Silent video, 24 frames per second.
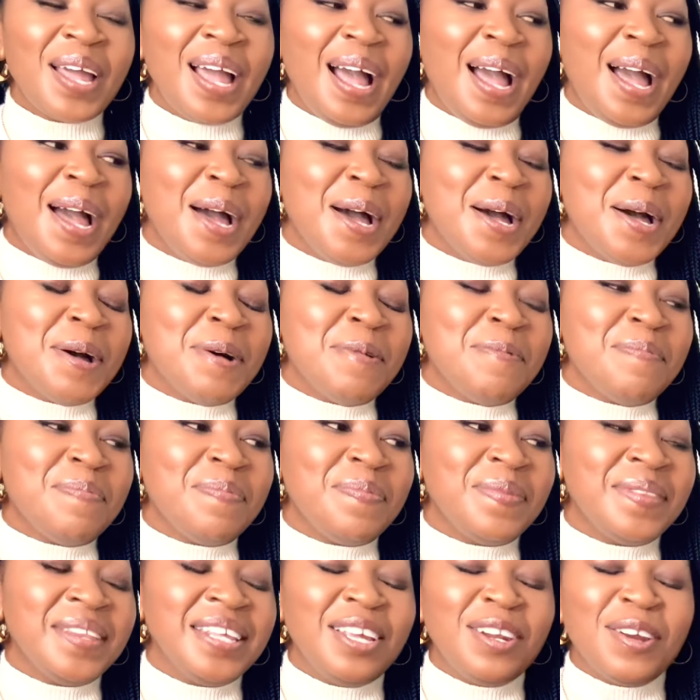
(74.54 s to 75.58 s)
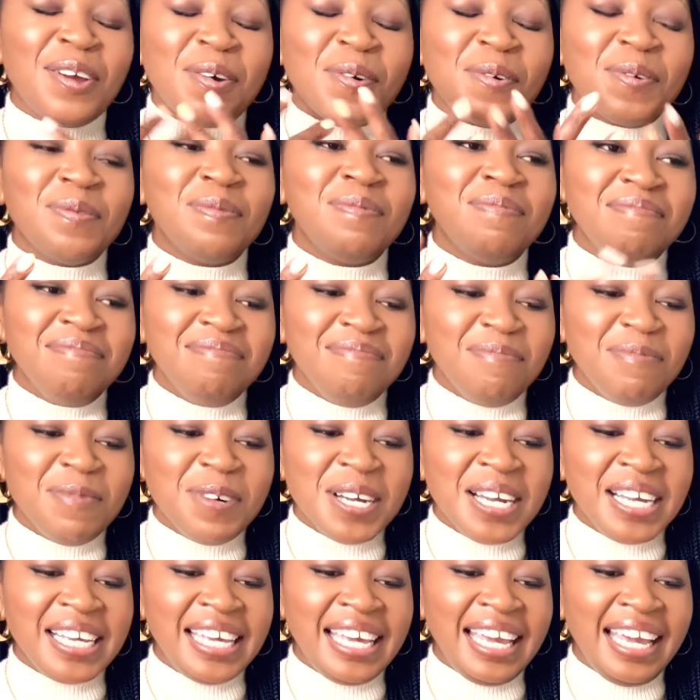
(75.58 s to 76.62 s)
um, you know,
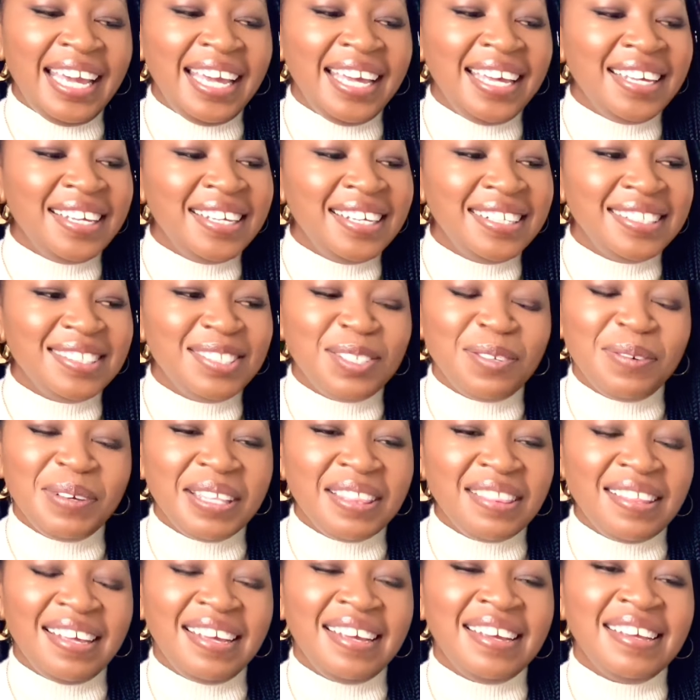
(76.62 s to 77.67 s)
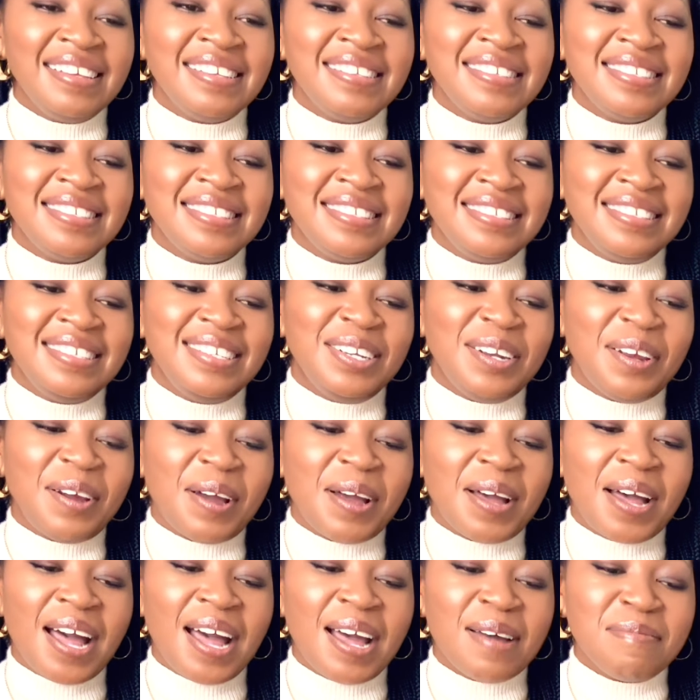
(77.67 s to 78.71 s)
working, doing things. You
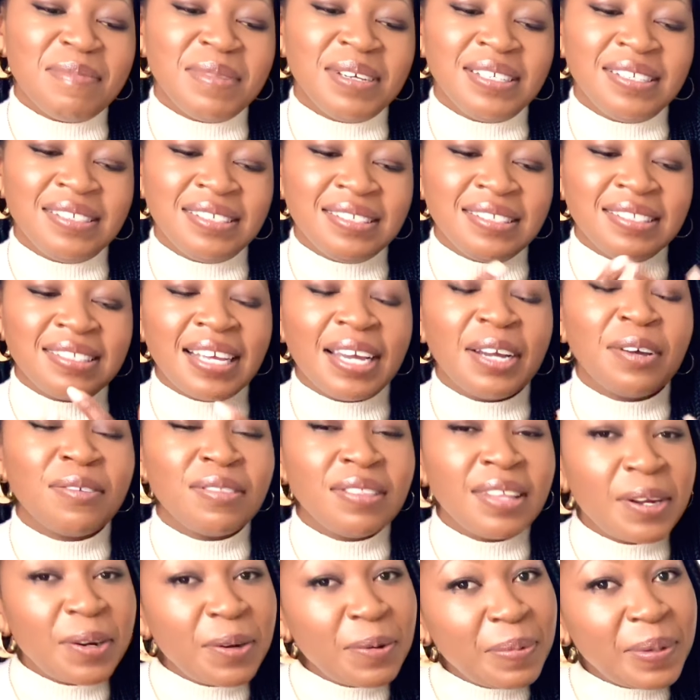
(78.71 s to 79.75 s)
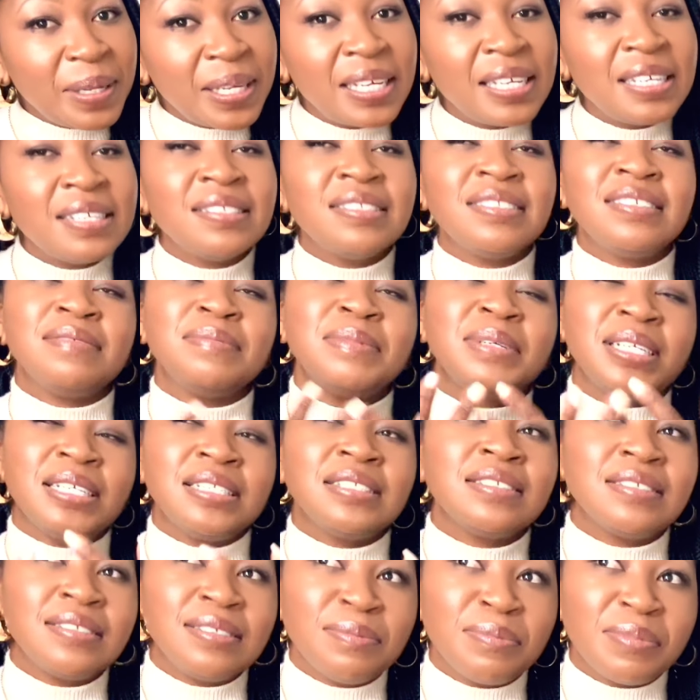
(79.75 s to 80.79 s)
know, I'm a psychotherapist, I'm an
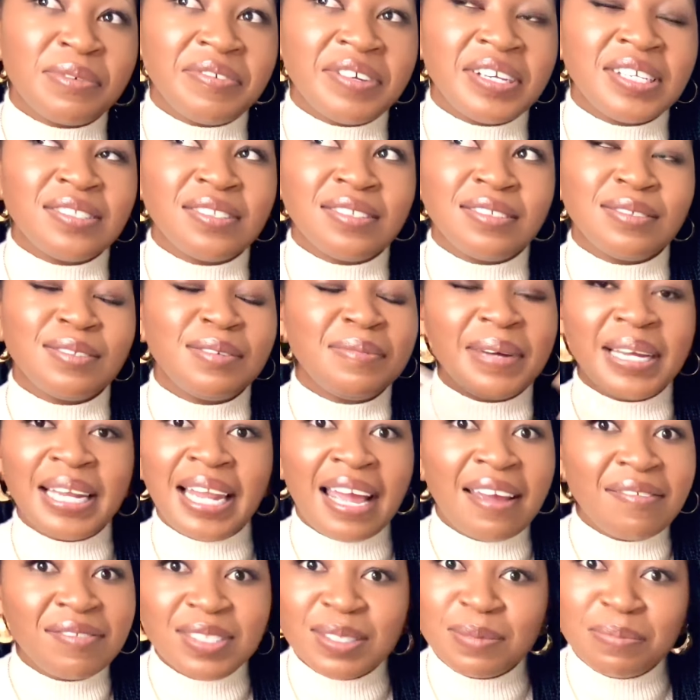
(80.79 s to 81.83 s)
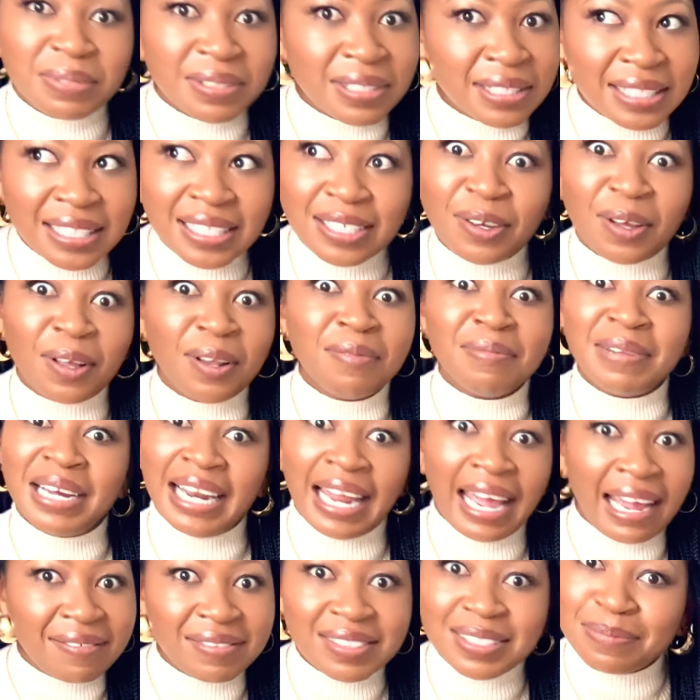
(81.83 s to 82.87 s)
assistant professor, so my life is busy, y'all. My
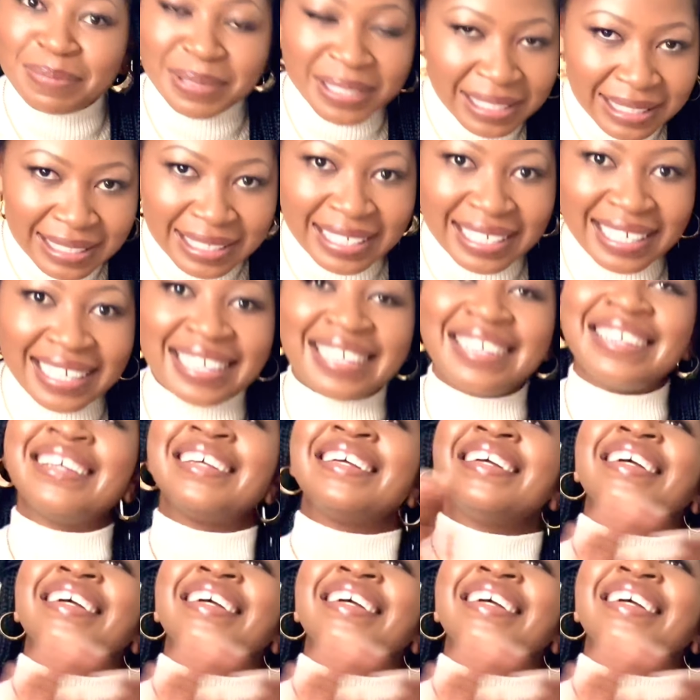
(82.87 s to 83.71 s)
life is busy.